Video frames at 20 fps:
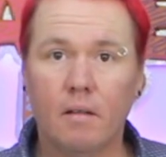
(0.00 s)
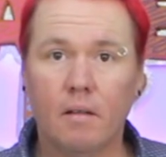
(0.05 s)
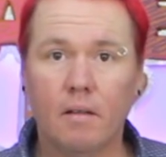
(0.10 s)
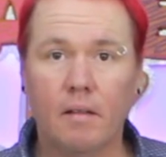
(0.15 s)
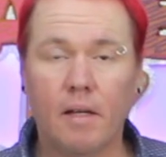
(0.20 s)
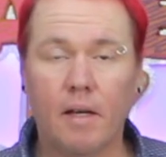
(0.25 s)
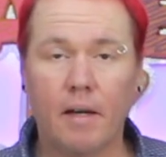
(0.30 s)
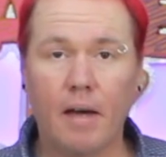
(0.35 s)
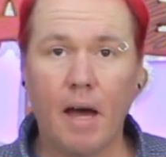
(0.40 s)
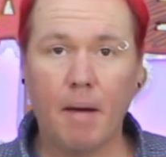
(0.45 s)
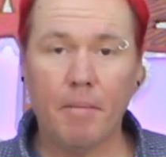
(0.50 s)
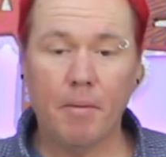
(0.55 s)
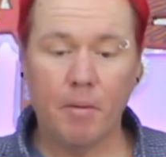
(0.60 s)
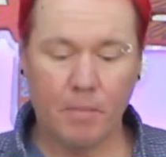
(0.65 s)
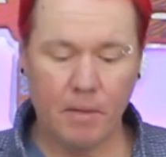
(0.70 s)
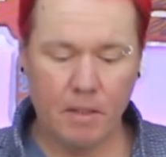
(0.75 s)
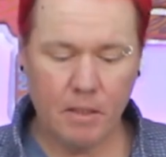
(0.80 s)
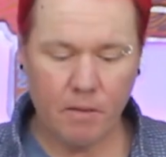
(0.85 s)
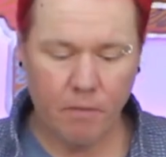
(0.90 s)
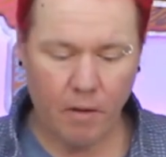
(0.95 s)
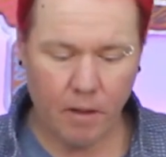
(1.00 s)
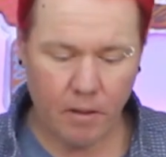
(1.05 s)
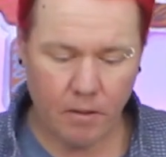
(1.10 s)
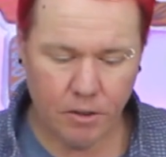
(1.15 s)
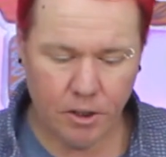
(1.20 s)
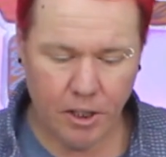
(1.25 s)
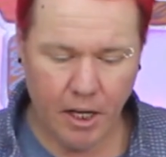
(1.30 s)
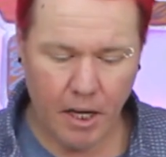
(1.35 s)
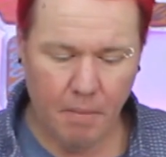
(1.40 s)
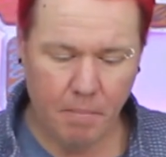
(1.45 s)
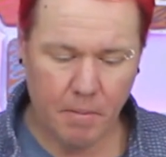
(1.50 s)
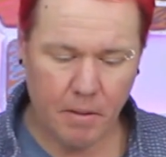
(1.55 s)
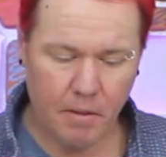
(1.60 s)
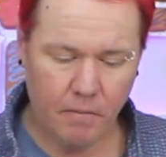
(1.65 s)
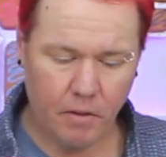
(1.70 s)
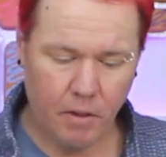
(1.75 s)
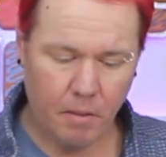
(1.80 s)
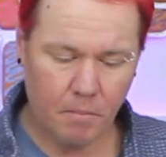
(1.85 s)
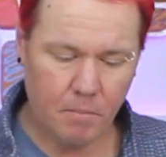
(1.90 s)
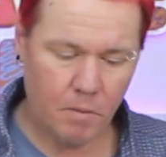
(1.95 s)
Now you're happy with his final shape and you've
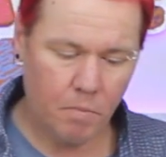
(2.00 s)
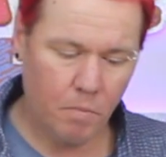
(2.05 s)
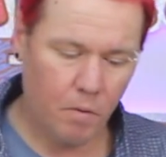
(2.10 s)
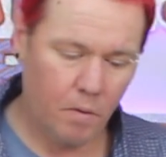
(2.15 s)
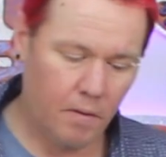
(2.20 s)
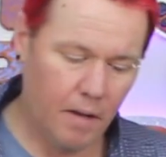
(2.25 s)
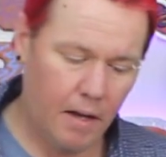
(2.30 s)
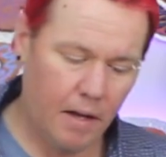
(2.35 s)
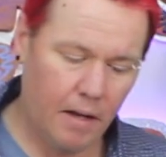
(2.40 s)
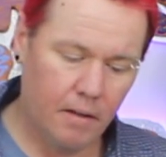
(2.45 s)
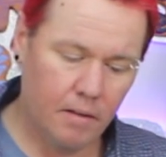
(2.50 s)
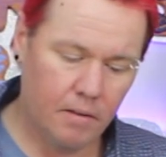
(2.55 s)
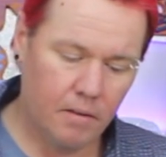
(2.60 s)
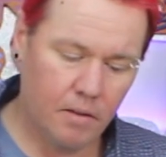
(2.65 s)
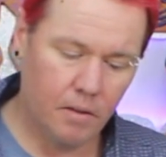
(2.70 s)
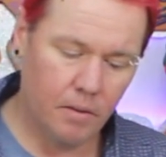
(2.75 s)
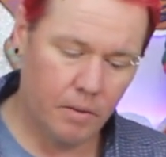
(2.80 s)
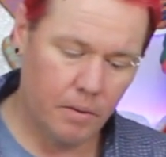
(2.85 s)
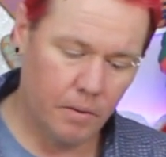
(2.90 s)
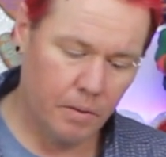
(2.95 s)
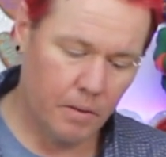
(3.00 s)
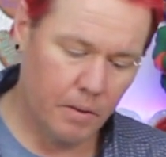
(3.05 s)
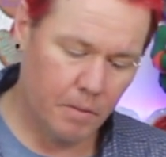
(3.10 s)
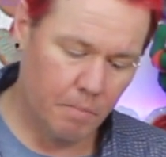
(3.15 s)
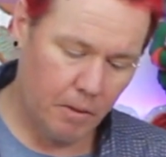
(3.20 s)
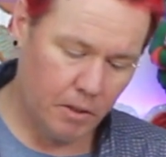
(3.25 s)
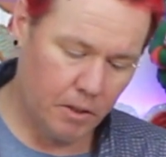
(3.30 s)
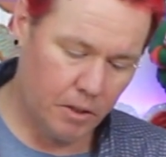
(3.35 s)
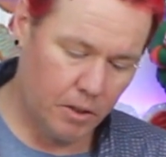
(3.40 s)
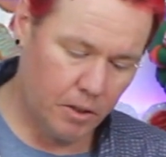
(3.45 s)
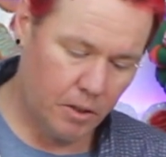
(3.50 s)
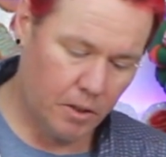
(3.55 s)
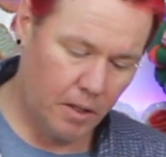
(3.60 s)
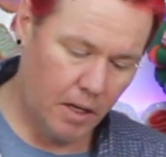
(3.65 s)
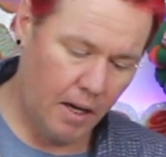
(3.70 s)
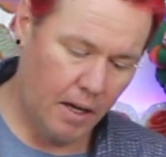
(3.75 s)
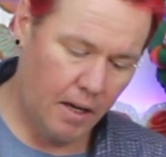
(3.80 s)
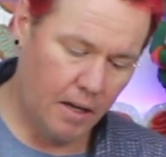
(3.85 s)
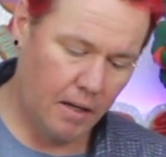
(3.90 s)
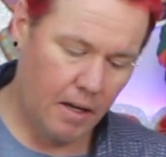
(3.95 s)
got him smoothed out to as much as you
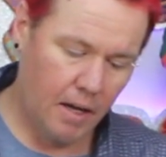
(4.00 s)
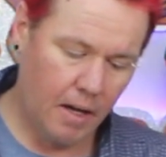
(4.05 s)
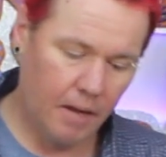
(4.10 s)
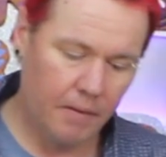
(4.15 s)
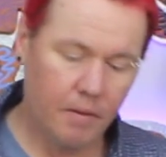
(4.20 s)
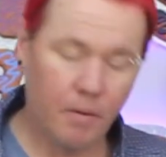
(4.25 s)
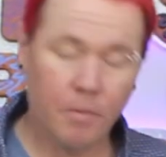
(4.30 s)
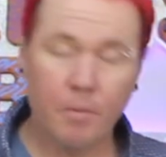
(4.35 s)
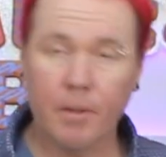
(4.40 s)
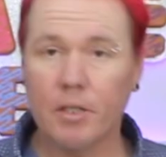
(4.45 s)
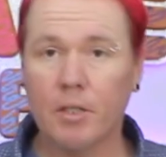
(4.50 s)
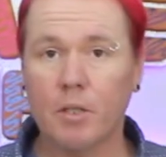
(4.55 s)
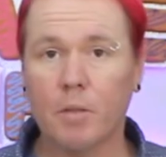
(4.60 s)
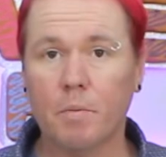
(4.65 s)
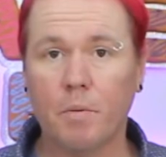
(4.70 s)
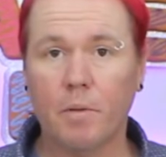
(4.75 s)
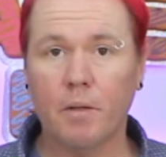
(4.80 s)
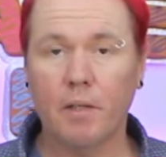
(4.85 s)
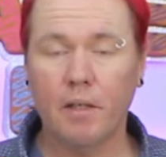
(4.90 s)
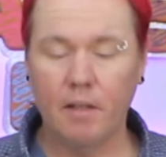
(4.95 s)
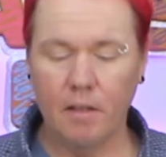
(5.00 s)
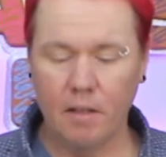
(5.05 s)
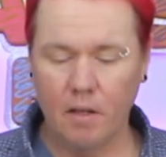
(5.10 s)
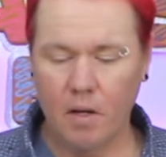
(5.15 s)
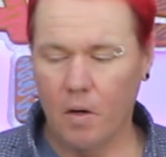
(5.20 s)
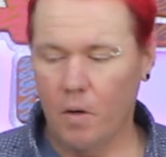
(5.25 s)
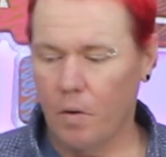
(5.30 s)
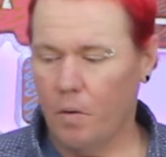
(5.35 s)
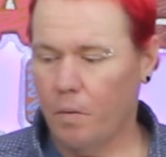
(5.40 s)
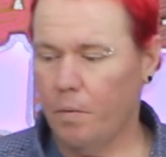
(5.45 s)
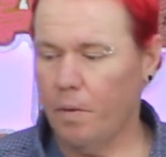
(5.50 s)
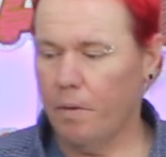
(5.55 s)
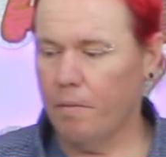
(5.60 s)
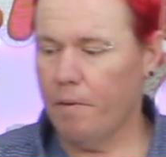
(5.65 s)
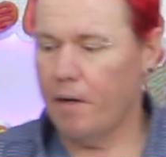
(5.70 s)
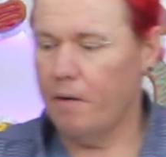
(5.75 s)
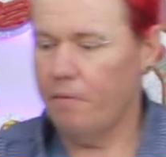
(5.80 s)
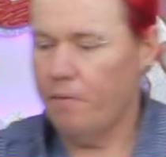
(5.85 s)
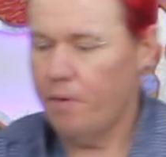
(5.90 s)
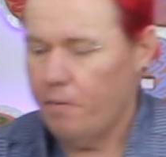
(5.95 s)
can and the ridges put in, we're
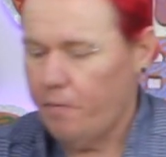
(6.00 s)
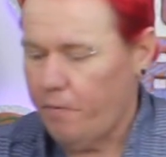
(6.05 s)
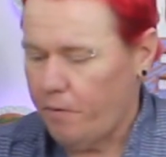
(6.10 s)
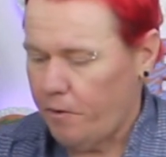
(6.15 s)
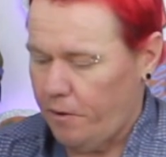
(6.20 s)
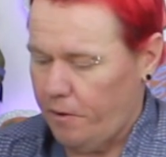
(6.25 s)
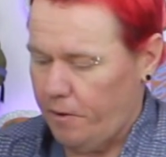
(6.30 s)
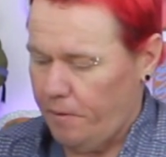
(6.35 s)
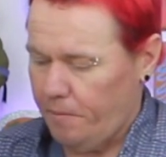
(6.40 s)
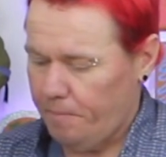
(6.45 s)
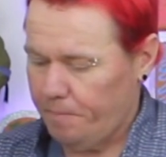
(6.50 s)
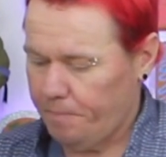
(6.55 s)
ready for the fondant.